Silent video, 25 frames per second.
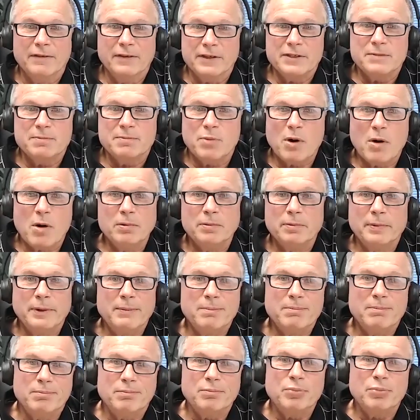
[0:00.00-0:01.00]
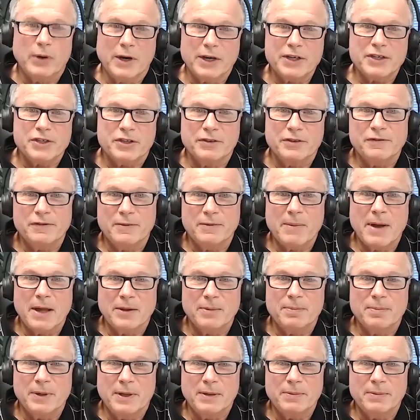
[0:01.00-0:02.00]
is probably pressure from
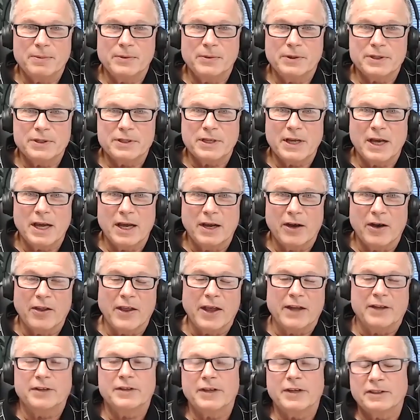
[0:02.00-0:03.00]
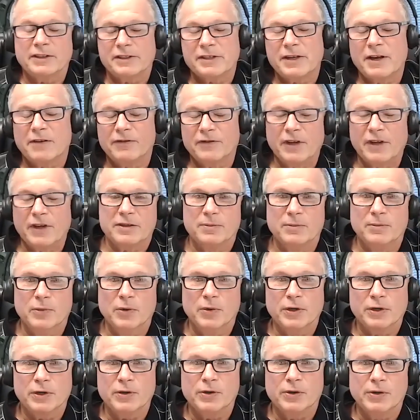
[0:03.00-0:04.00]
other people to say, oh, that stuff doesn't
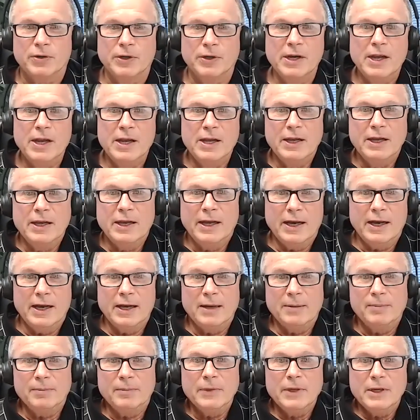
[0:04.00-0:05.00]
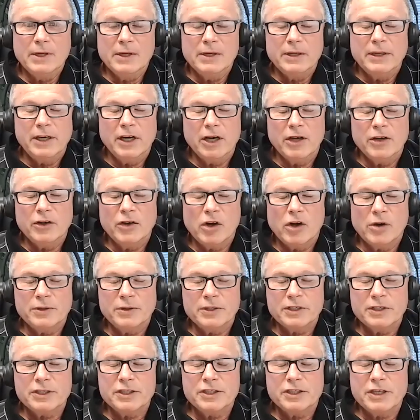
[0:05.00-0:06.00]
work, or, and I'll
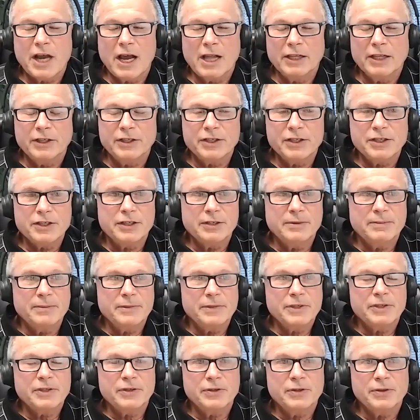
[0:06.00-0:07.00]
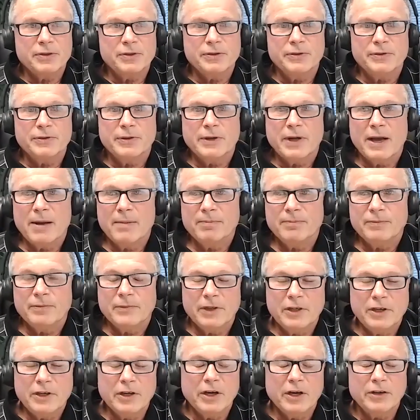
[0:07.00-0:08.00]
just challenge them to,
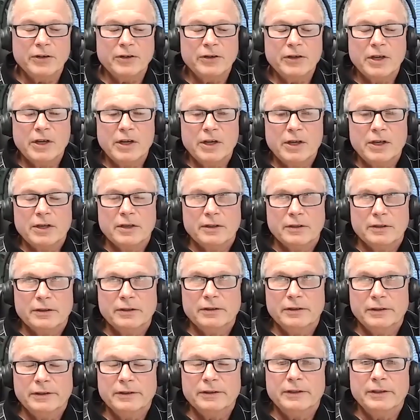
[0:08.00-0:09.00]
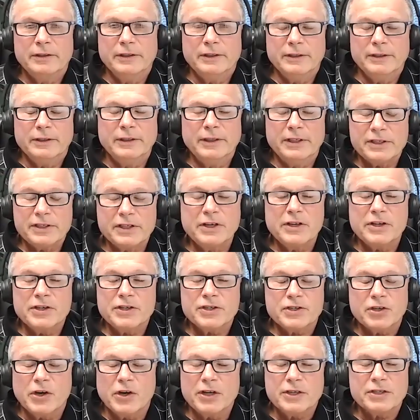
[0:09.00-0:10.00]
listen to the
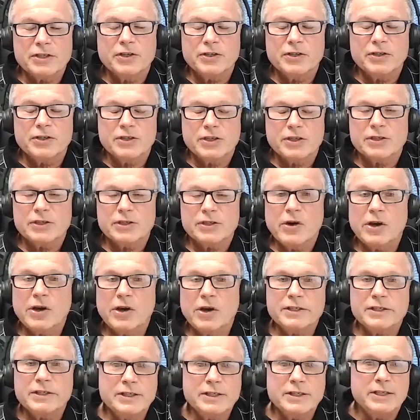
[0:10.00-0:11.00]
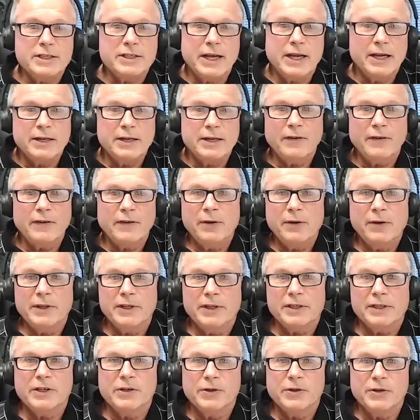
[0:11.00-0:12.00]
science, because the science is there. Anyone
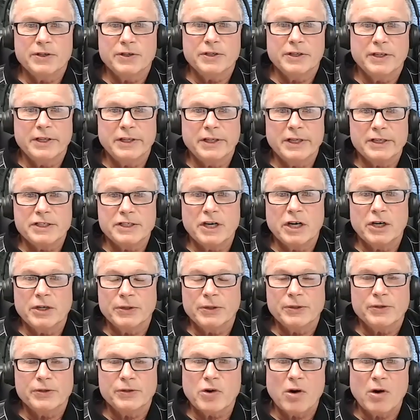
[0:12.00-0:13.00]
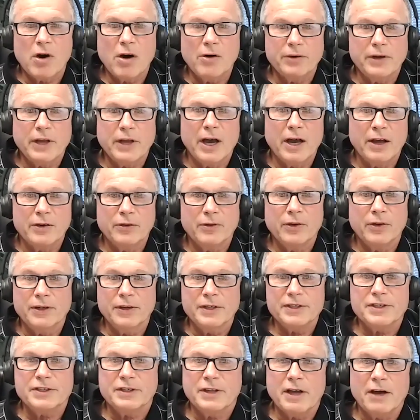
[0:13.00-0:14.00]
that tells you that there's no trial data on
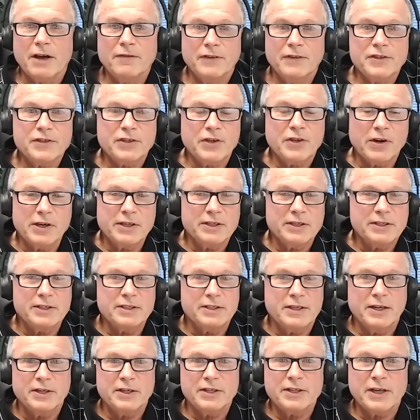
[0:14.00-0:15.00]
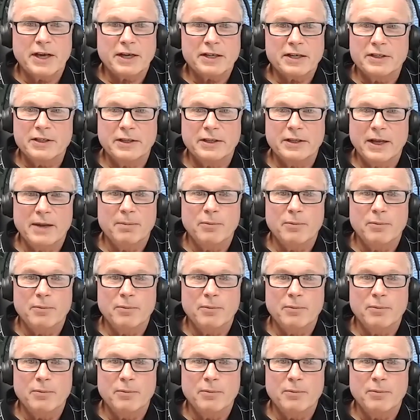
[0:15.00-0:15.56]
this stuff, the science is there. It's actually there